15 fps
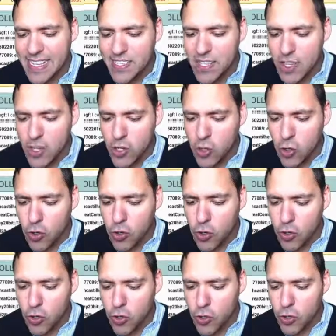It's
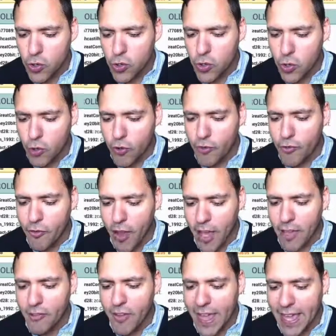at
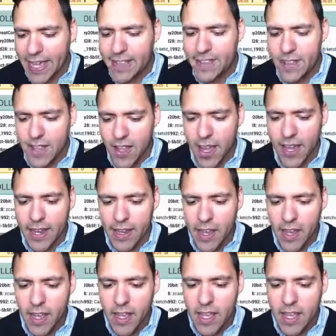five eight nine.